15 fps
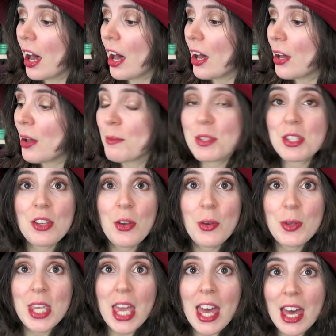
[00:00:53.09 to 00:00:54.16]

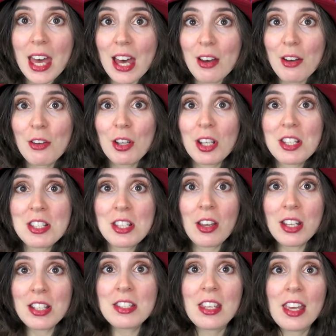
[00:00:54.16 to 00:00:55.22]
Yeah,
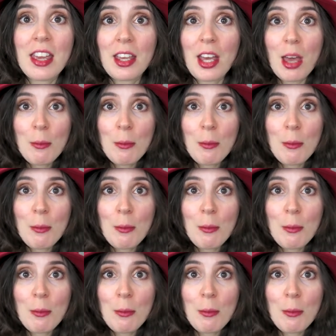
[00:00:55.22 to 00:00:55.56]
exciting.